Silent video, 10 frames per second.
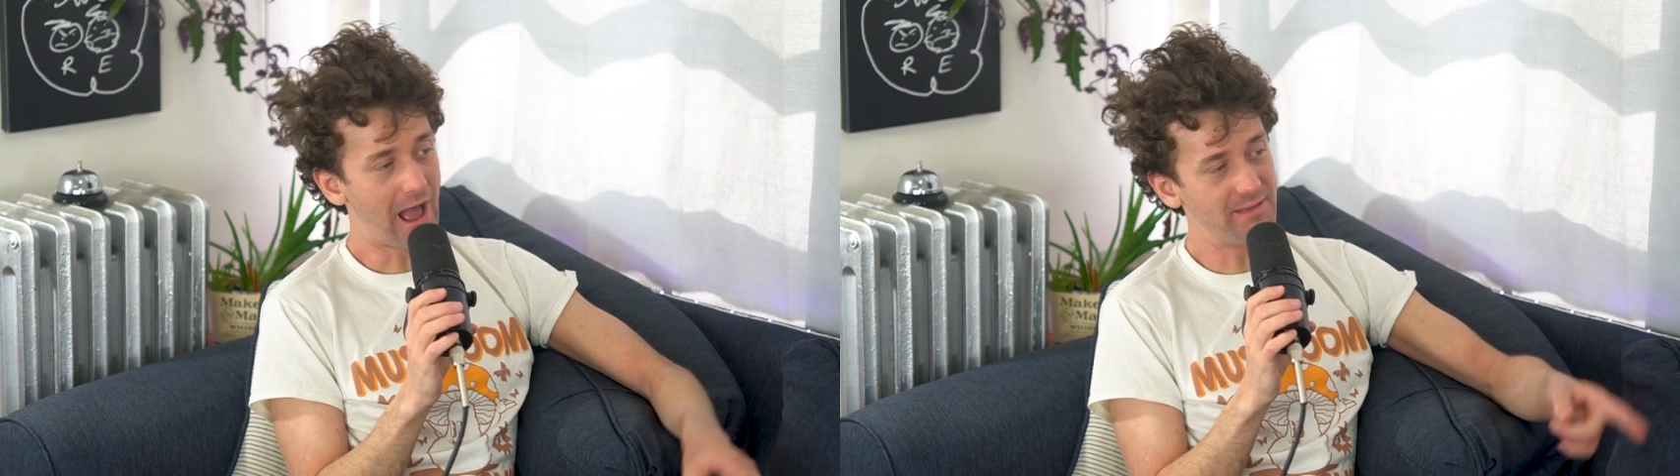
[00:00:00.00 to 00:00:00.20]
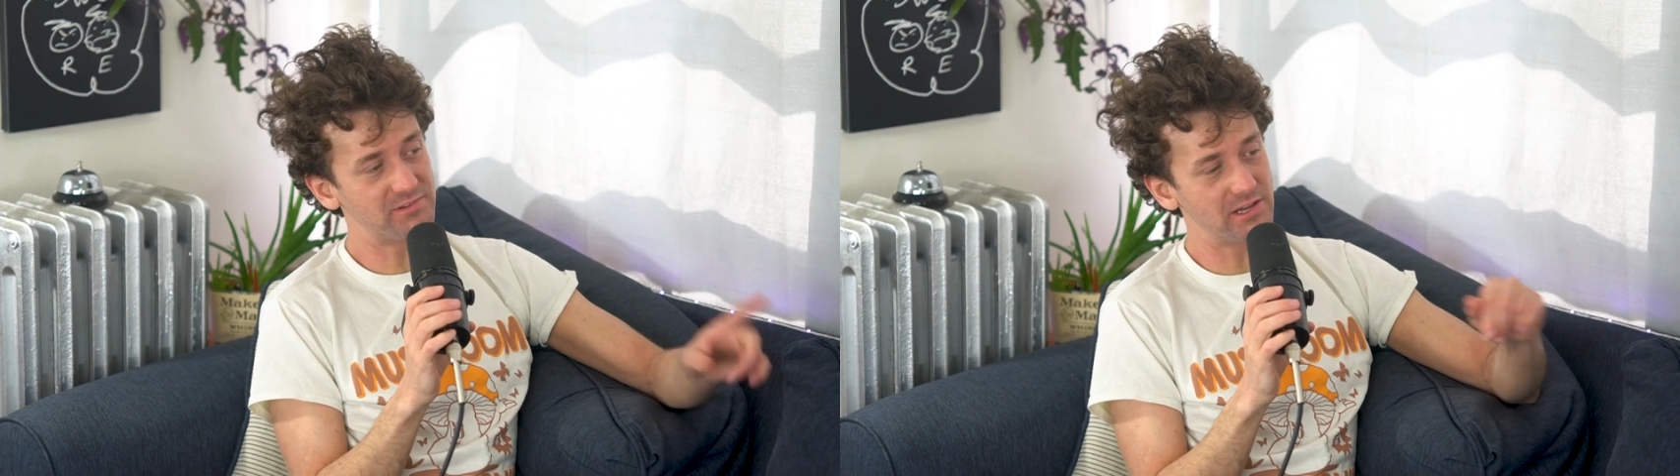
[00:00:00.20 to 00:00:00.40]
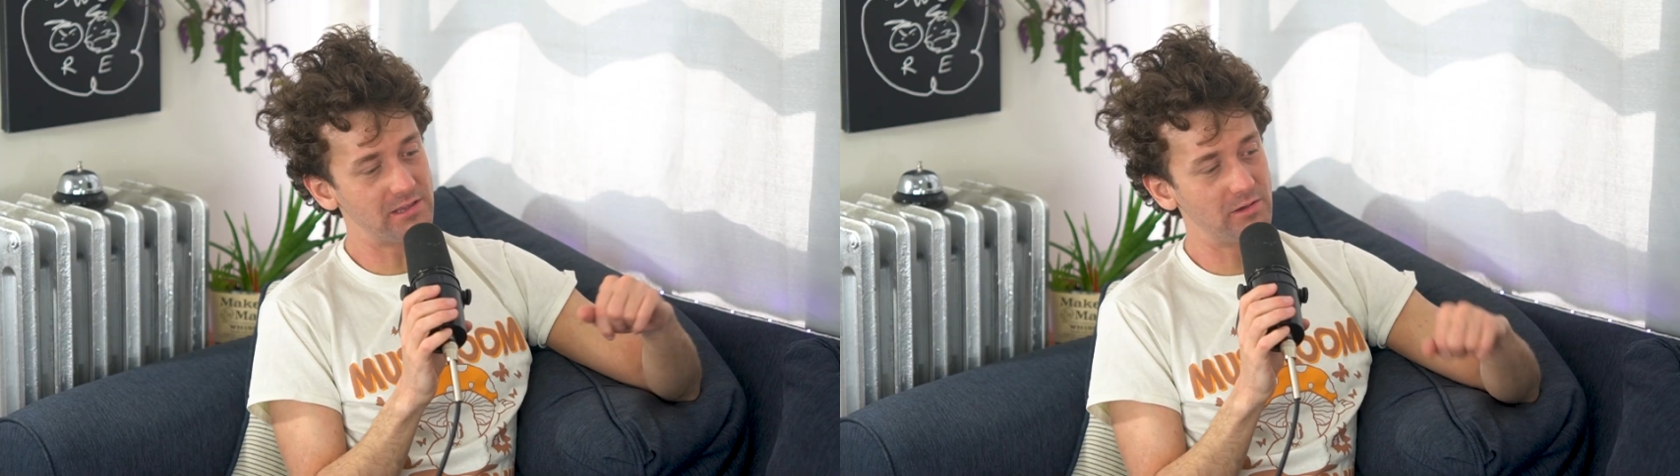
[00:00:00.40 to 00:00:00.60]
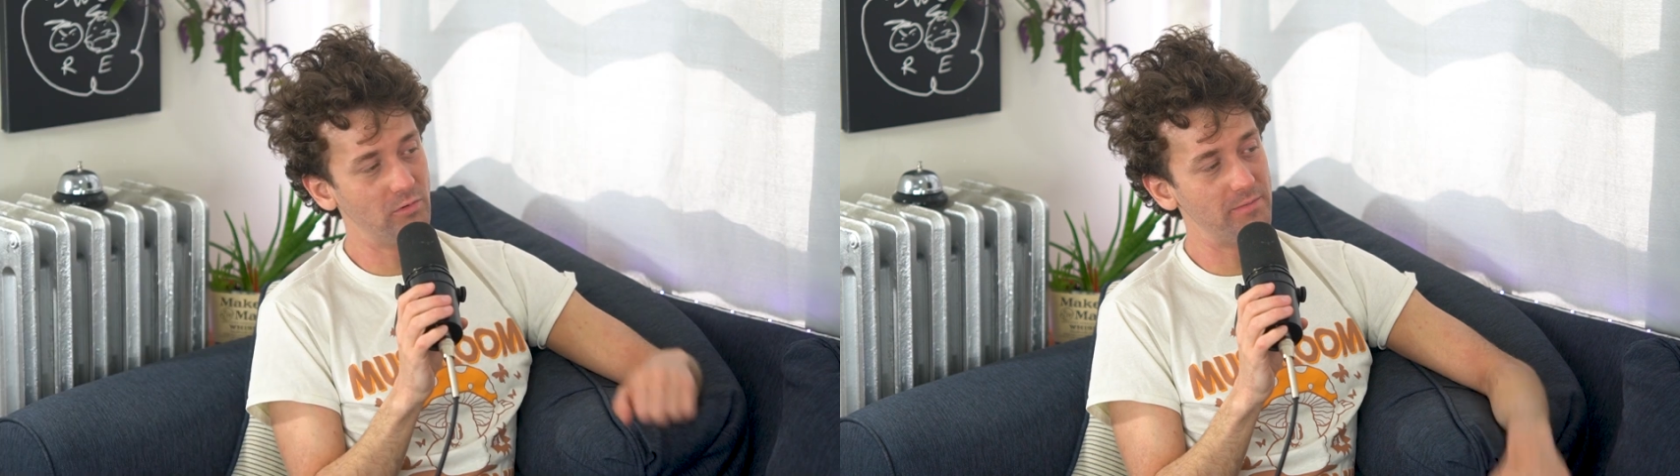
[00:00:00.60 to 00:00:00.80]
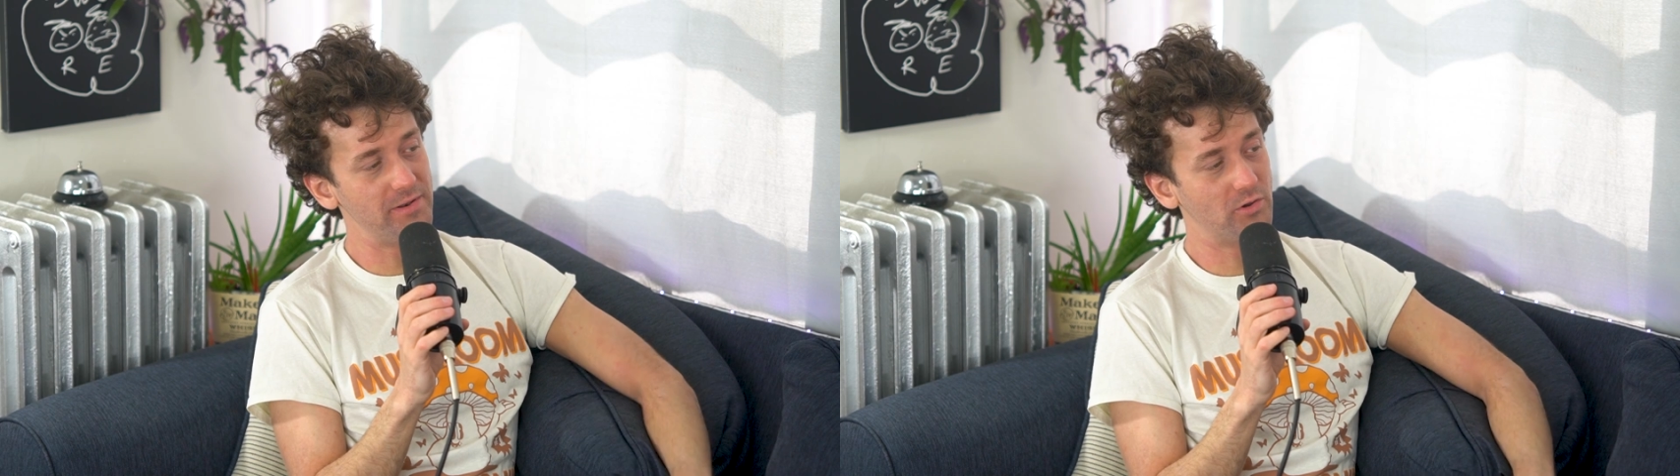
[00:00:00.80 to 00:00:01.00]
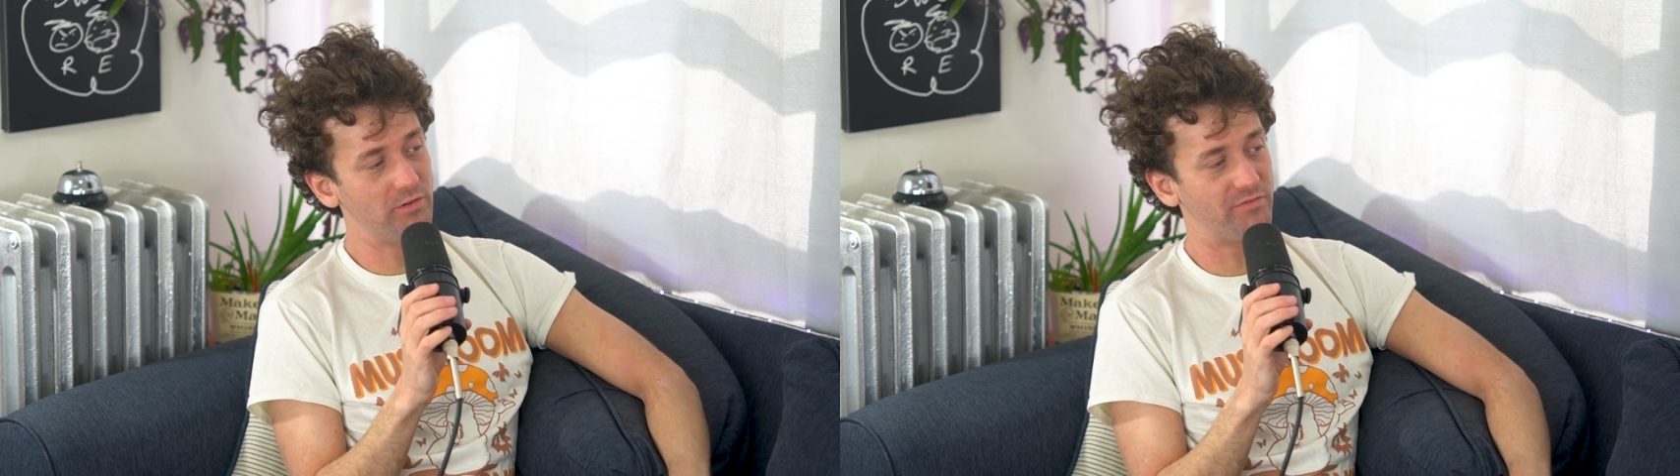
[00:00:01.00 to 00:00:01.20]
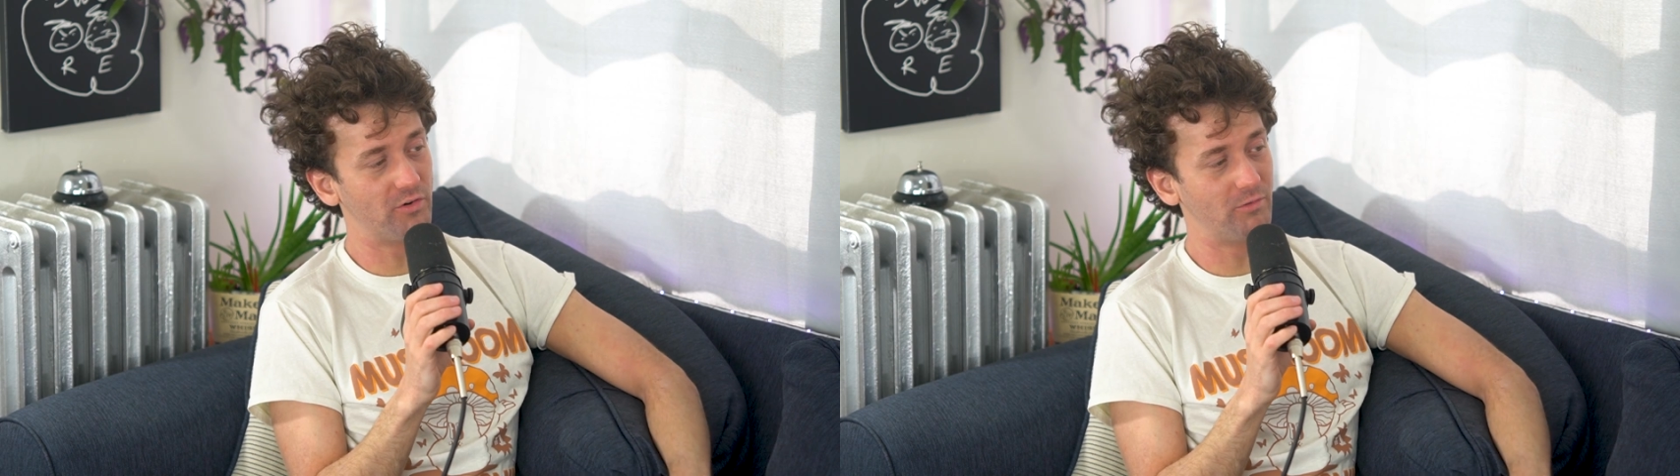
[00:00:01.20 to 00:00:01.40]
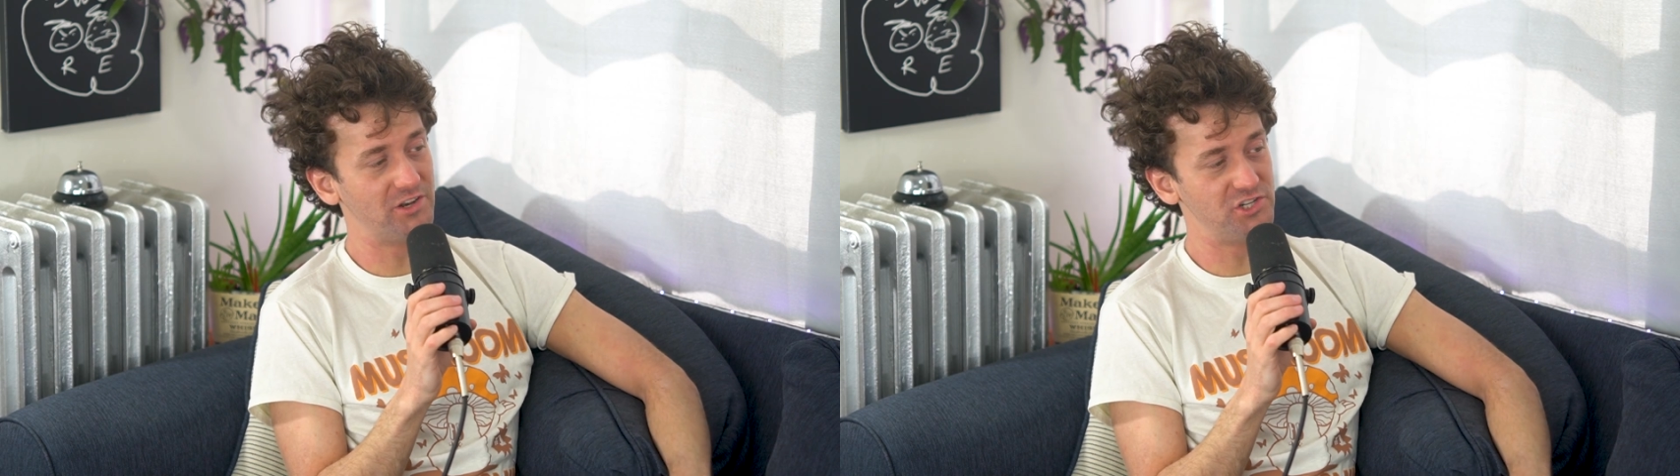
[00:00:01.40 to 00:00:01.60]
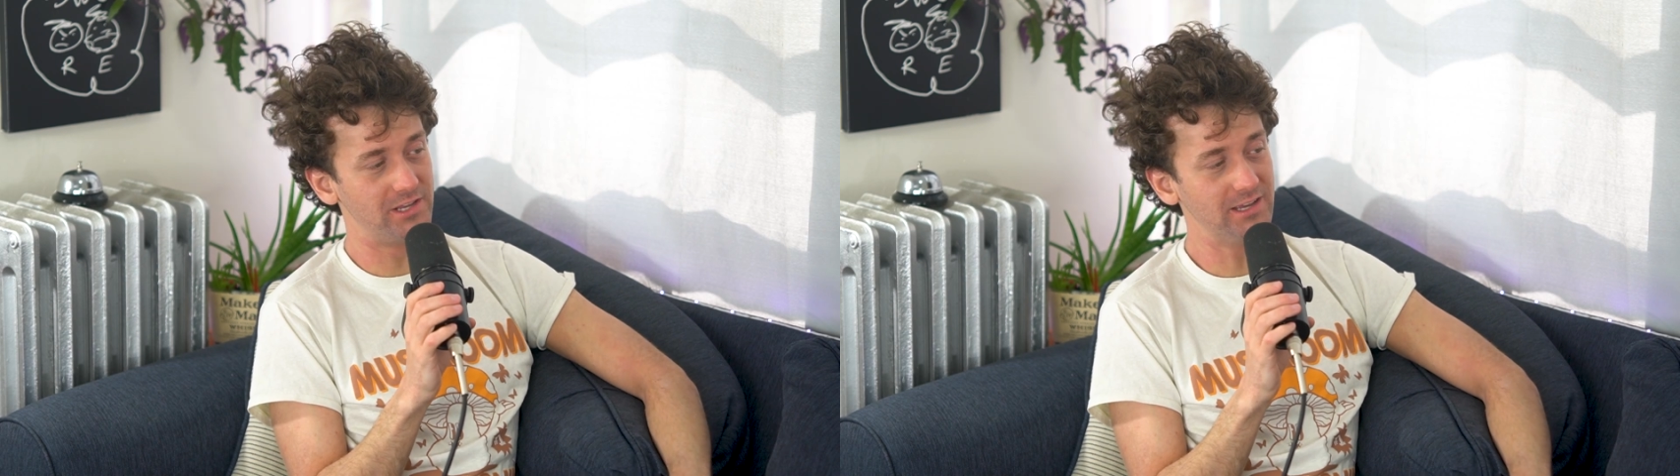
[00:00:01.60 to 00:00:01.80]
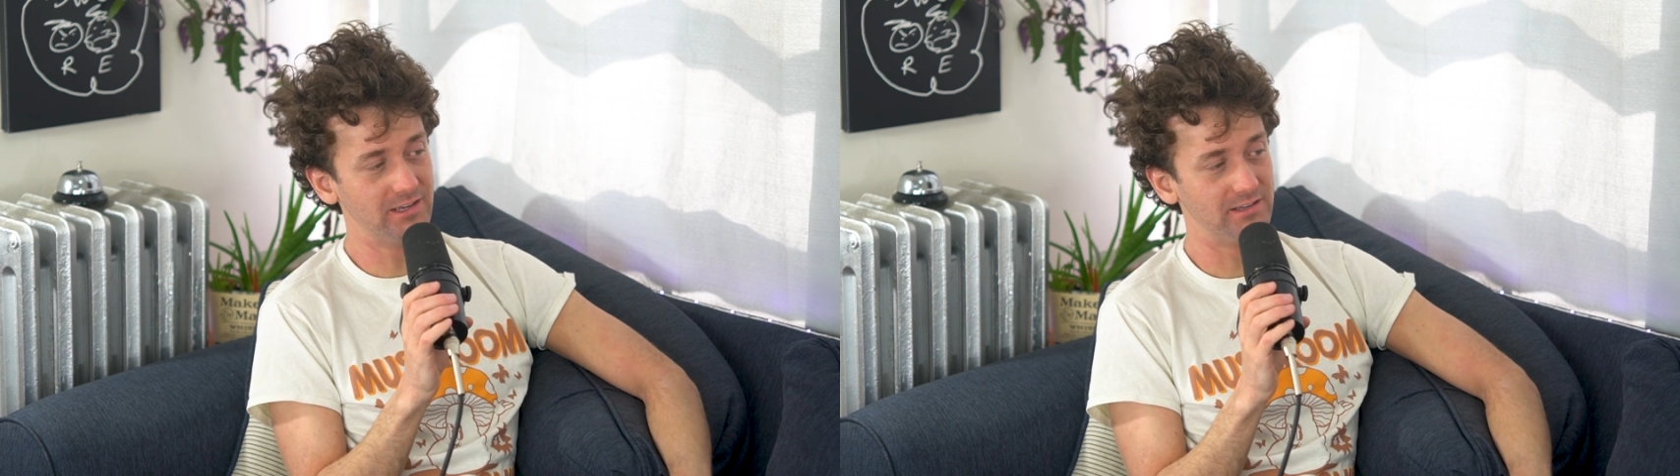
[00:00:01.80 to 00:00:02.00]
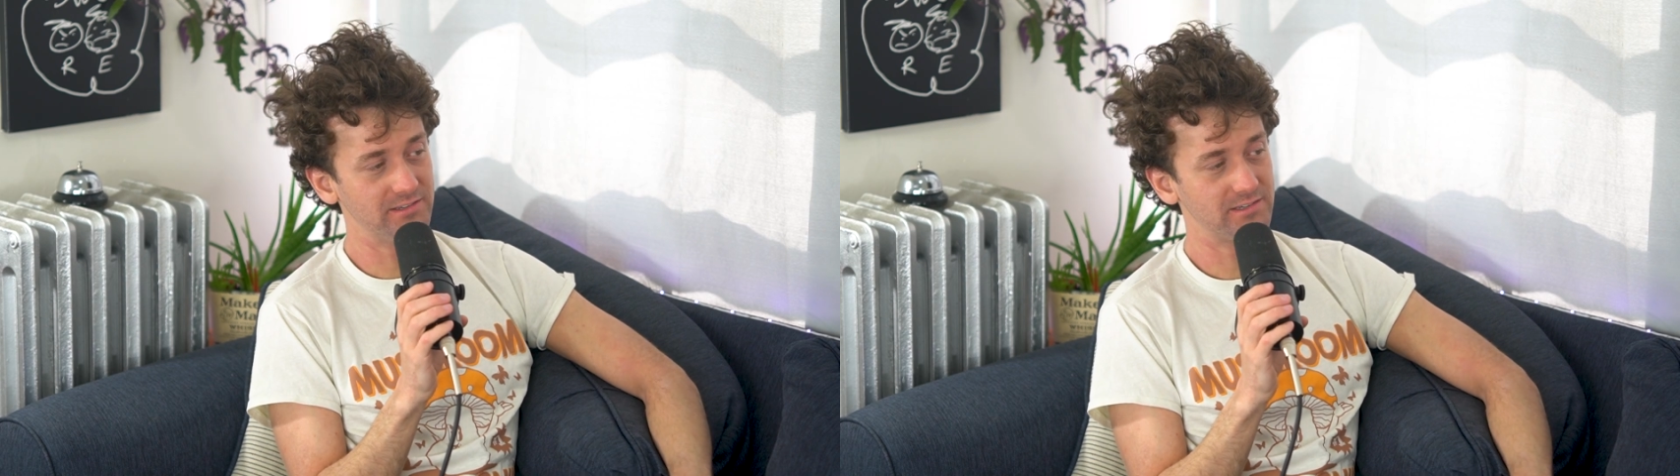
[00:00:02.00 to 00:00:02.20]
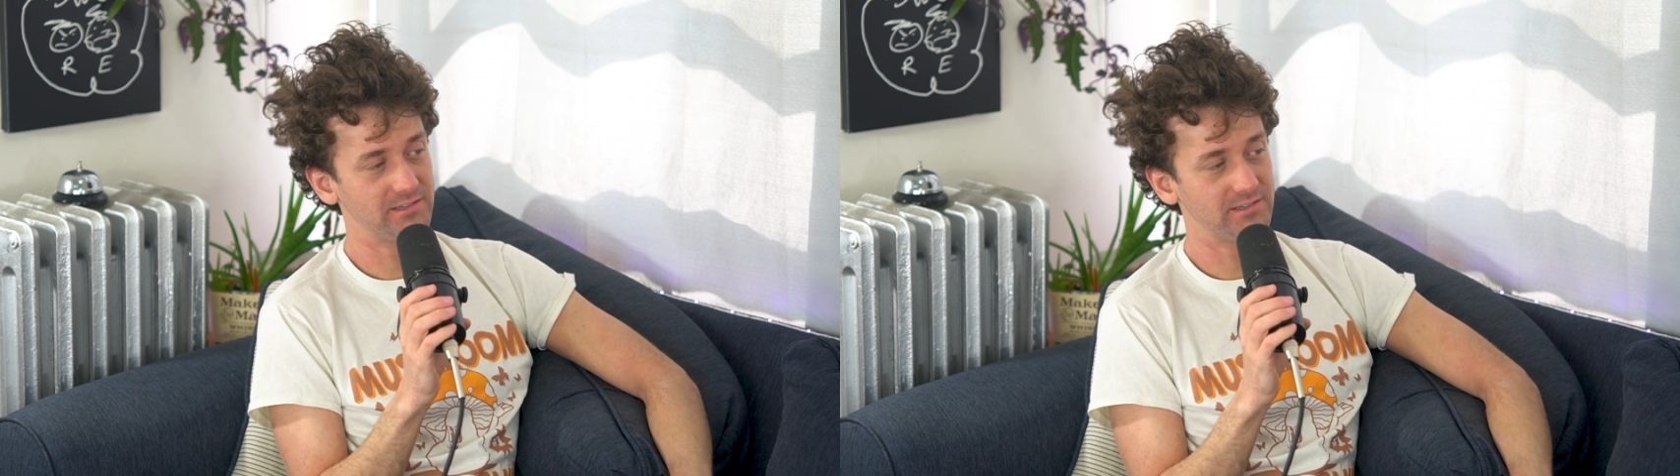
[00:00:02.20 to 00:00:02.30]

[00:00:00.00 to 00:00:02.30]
I'm saying it would have been good for Regigigas.